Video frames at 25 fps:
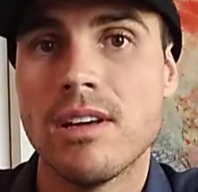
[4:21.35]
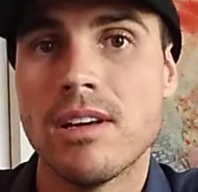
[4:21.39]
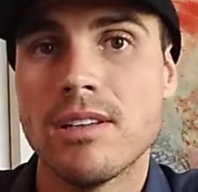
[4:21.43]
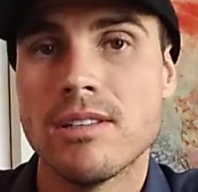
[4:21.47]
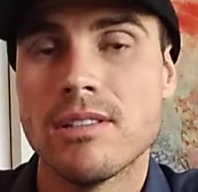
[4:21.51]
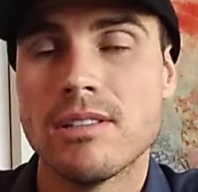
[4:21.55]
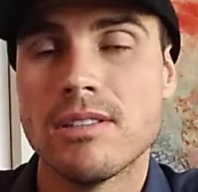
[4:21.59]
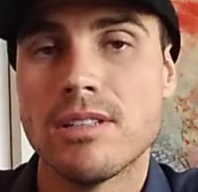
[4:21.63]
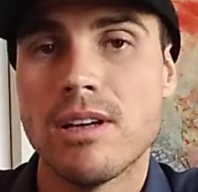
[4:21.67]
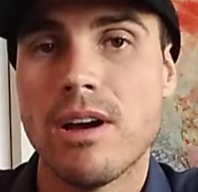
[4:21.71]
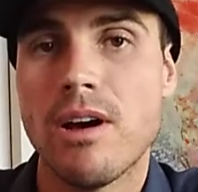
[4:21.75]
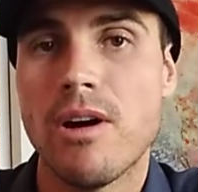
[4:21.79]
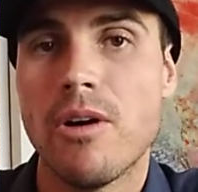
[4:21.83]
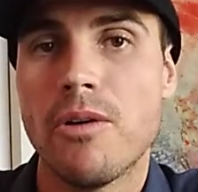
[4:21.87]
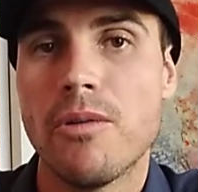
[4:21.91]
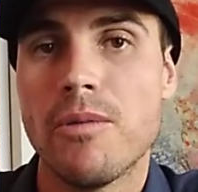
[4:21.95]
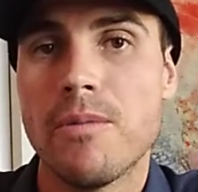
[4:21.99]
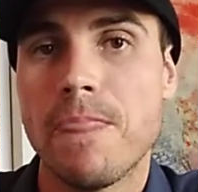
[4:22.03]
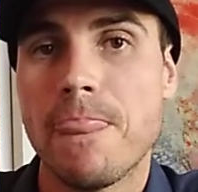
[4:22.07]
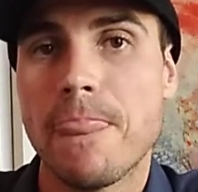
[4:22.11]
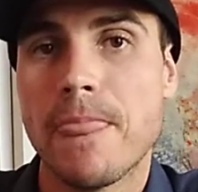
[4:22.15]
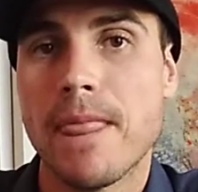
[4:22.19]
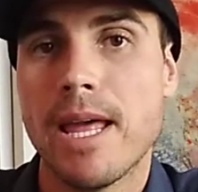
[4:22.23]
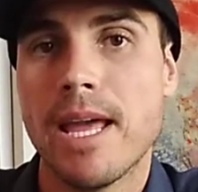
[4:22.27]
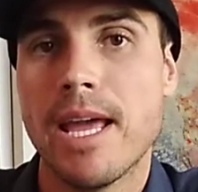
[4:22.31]
So,
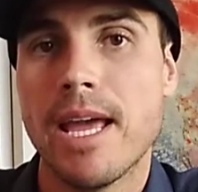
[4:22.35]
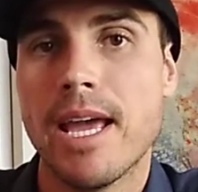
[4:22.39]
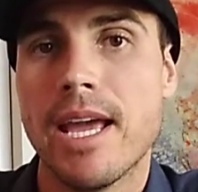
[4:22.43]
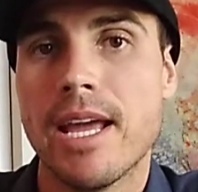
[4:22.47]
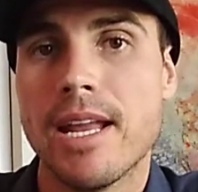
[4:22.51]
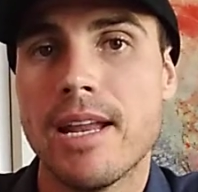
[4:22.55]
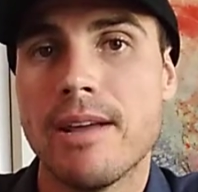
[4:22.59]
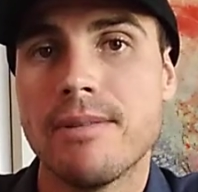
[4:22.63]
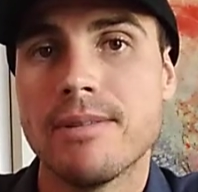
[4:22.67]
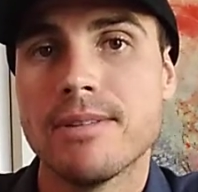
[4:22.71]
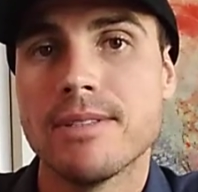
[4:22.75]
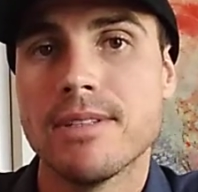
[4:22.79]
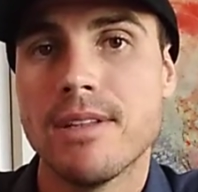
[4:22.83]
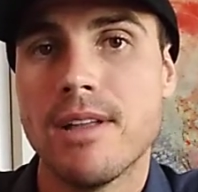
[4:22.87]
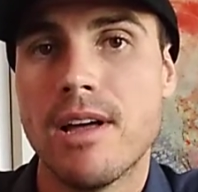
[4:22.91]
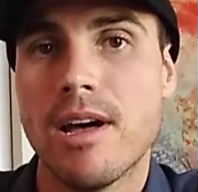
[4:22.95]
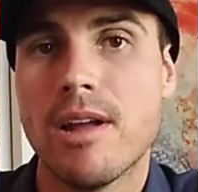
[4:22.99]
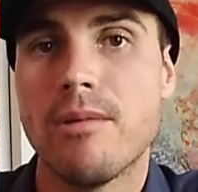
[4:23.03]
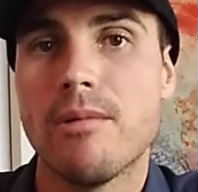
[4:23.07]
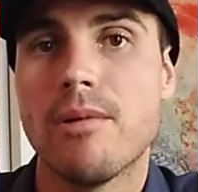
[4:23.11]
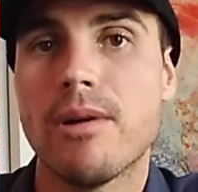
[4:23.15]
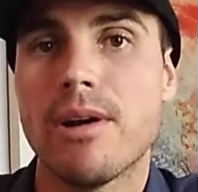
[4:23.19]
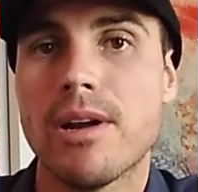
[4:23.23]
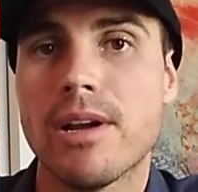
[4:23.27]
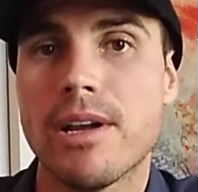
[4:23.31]
and it was a lot of
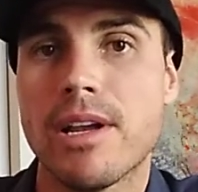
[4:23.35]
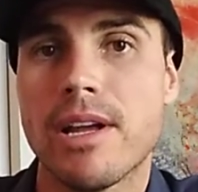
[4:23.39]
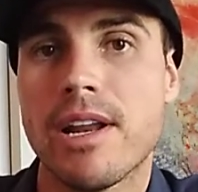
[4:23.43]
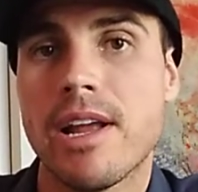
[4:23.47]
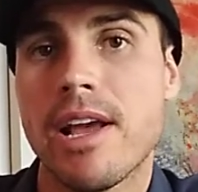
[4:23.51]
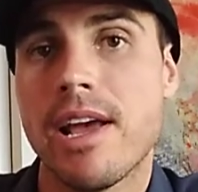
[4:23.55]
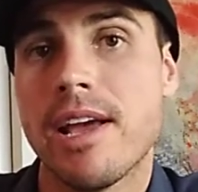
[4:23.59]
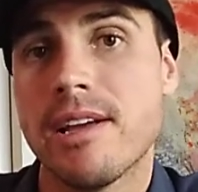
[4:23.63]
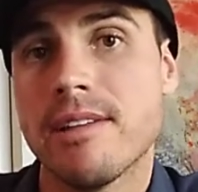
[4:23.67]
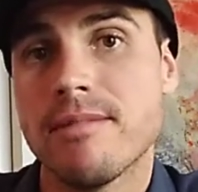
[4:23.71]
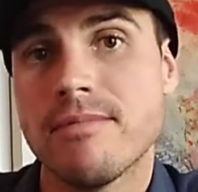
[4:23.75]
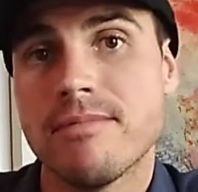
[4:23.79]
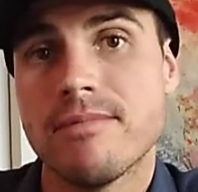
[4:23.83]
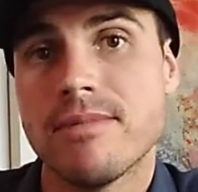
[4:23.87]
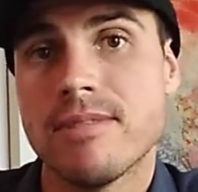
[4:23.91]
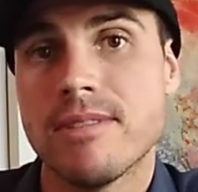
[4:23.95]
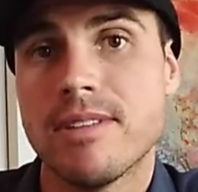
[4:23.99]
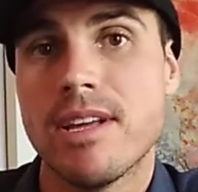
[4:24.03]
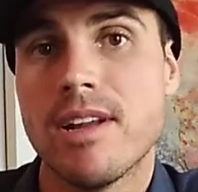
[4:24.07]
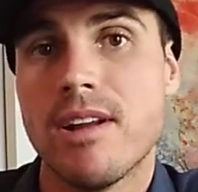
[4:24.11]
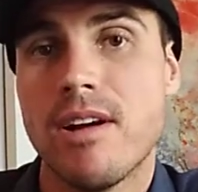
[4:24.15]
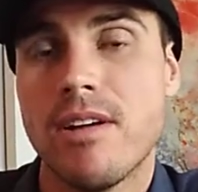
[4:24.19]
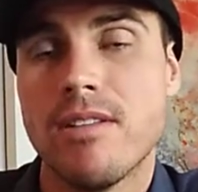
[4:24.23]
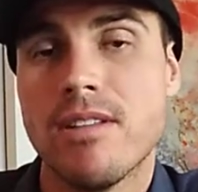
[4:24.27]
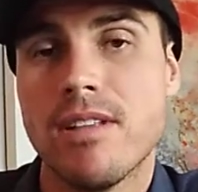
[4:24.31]
work, and I did
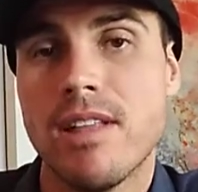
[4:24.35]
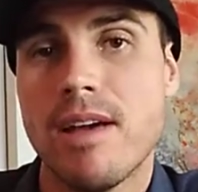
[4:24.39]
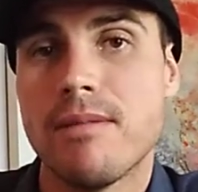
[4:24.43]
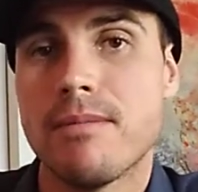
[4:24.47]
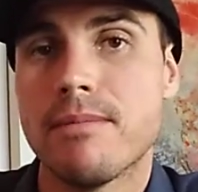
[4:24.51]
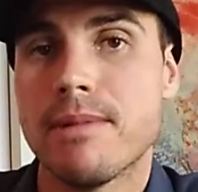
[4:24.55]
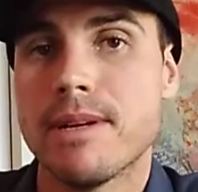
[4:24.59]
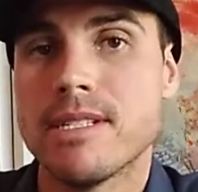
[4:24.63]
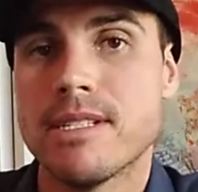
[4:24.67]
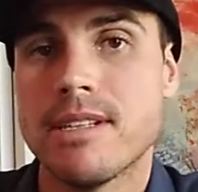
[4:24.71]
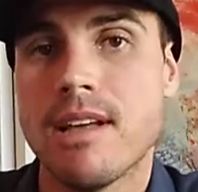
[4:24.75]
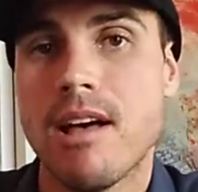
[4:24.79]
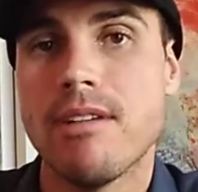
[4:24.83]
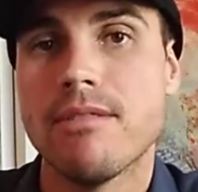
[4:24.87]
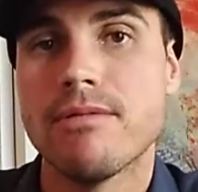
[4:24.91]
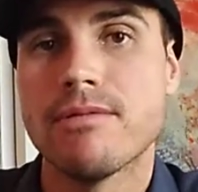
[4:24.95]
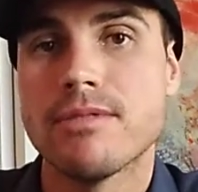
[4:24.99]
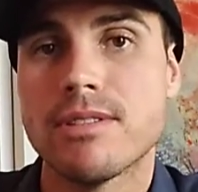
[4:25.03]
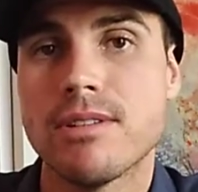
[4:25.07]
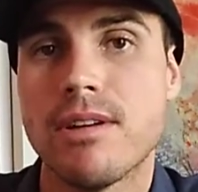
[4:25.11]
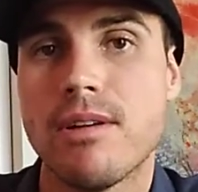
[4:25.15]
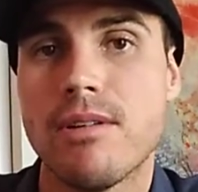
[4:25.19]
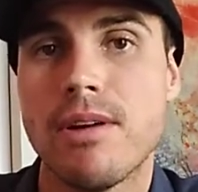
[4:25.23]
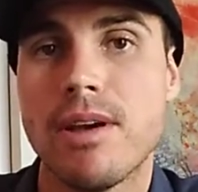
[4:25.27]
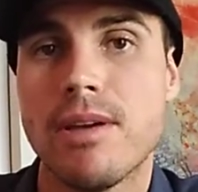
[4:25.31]
all the labor myself.
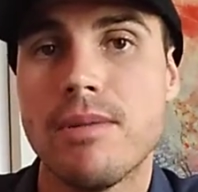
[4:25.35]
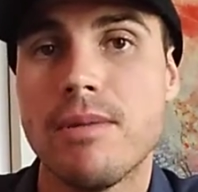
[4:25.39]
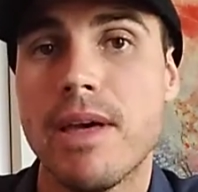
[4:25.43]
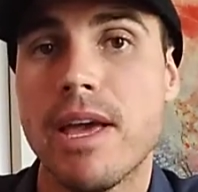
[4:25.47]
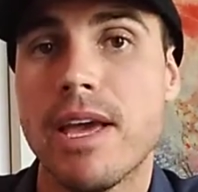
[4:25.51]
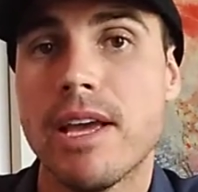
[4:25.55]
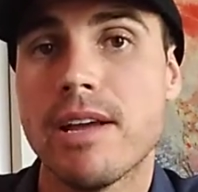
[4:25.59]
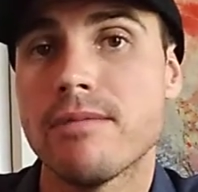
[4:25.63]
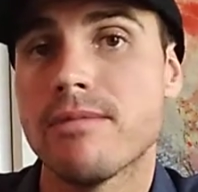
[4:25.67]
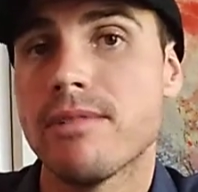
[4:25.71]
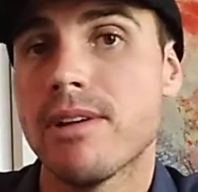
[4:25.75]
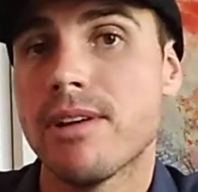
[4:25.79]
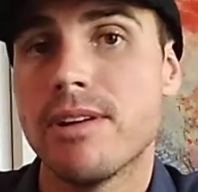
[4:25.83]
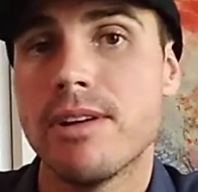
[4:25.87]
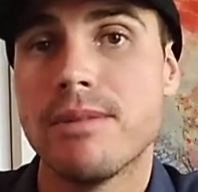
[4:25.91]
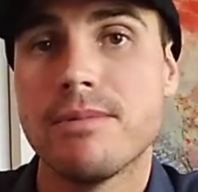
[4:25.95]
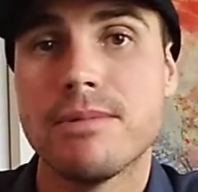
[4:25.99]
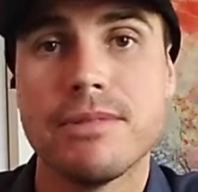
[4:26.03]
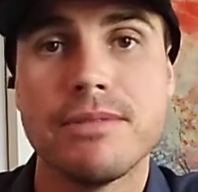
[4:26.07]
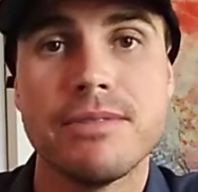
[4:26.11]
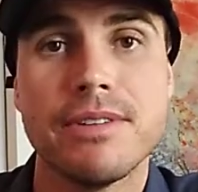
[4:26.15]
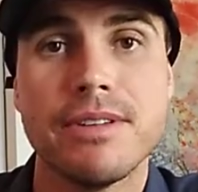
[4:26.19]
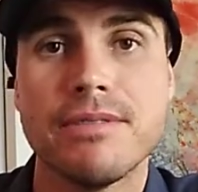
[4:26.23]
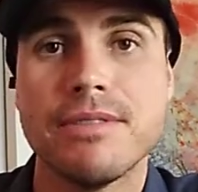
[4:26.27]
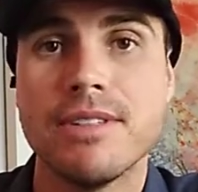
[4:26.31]
So they can run you up to
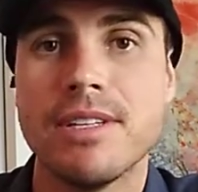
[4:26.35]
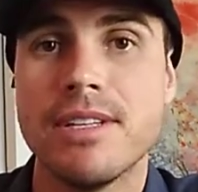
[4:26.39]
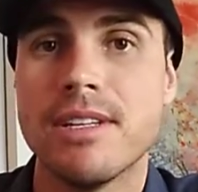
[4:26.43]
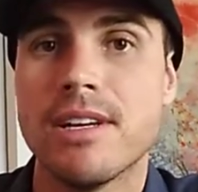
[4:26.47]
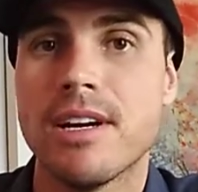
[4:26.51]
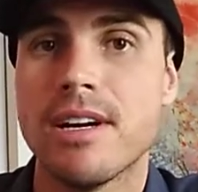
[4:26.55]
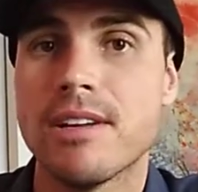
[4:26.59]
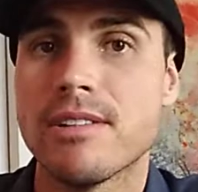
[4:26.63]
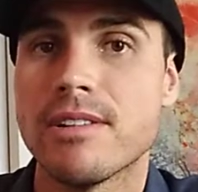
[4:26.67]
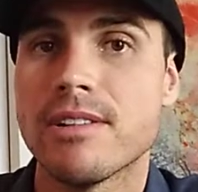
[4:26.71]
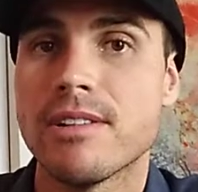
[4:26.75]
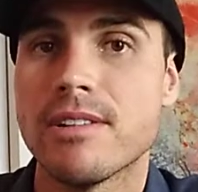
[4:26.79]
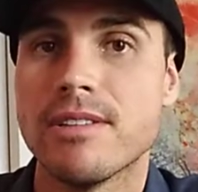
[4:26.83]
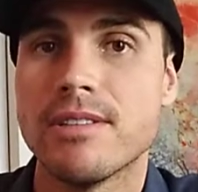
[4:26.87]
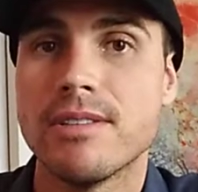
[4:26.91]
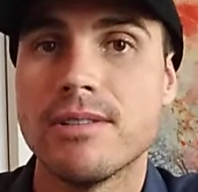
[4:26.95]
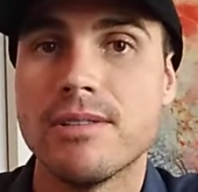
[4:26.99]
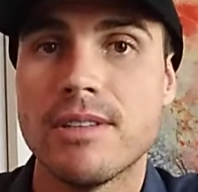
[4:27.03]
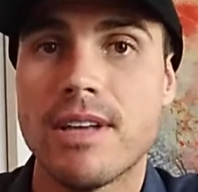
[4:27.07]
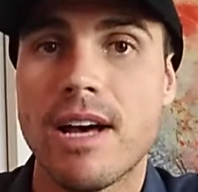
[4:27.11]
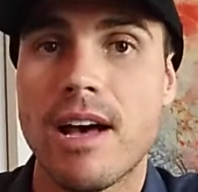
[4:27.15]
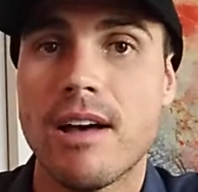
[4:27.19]
$1,500 to